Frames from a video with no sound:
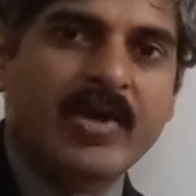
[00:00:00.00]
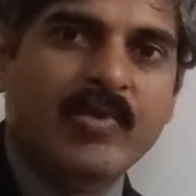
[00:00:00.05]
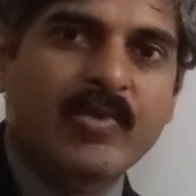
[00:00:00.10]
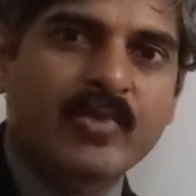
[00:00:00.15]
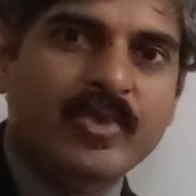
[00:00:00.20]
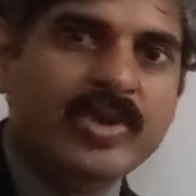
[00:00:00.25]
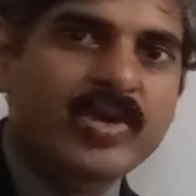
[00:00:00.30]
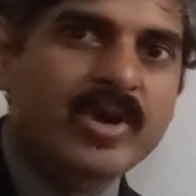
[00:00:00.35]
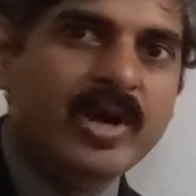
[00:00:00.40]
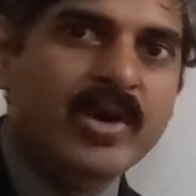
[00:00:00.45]

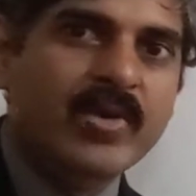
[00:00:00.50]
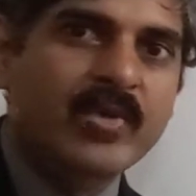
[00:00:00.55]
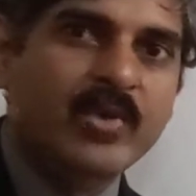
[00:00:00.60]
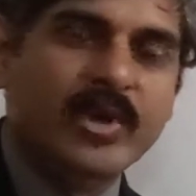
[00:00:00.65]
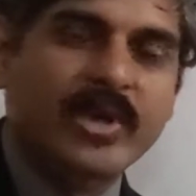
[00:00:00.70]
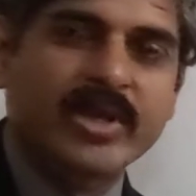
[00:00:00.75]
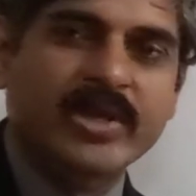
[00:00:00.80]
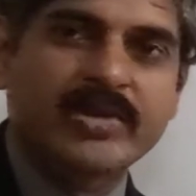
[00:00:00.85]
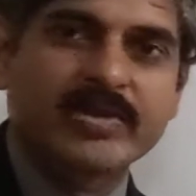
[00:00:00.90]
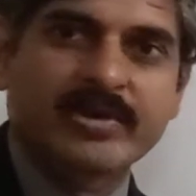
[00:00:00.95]
we are
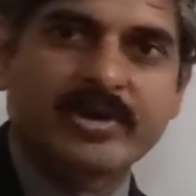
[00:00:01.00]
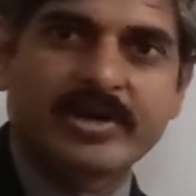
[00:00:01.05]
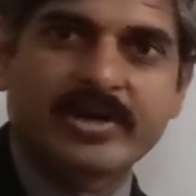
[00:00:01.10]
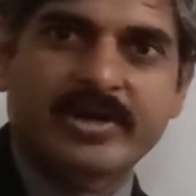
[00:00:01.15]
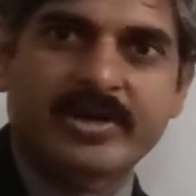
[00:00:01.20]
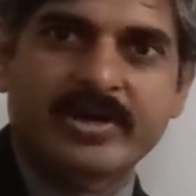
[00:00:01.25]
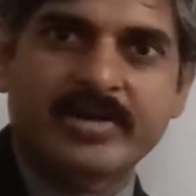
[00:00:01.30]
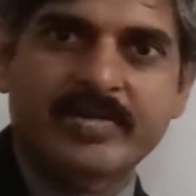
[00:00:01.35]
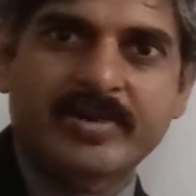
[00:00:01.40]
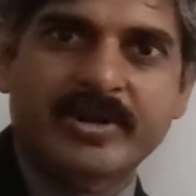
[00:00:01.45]
going to
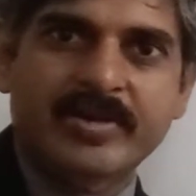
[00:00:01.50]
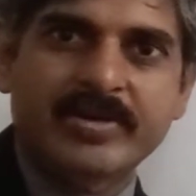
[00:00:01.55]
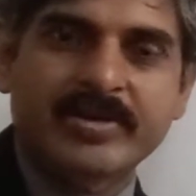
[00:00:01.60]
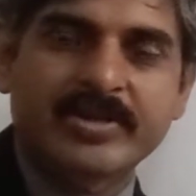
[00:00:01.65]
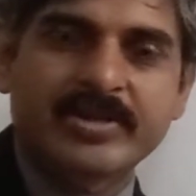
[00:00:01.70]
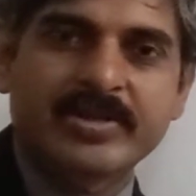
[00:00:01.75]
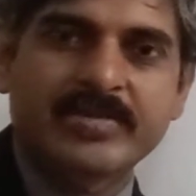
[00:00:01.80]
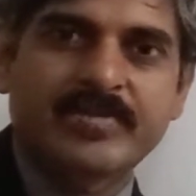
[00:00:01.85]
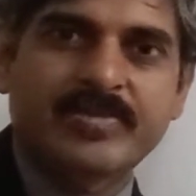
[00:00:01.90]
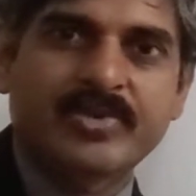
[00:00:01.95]
learn about
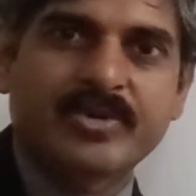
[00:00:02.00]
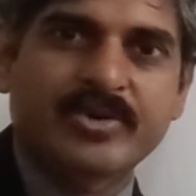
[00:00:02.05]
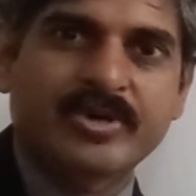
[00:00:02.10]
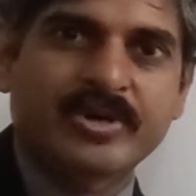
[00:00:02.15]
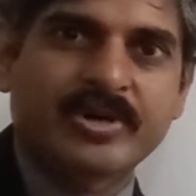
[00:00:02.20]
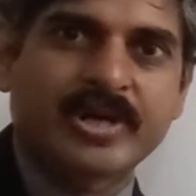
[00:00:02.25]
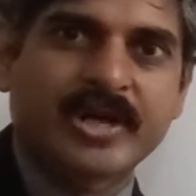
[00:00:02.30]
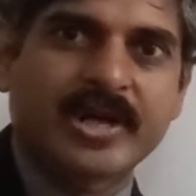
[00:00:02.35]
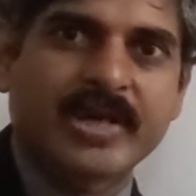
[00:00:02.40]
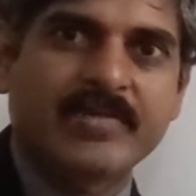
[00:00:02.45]
the
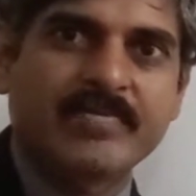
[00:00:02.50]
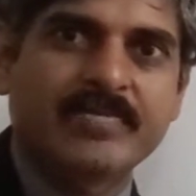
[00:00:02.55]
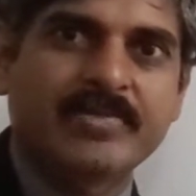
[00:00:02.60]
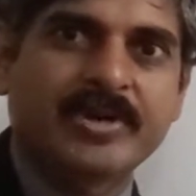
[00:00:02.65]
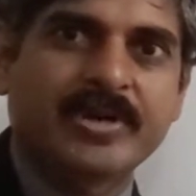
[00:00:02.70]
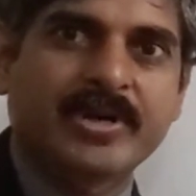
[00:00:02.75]
prototype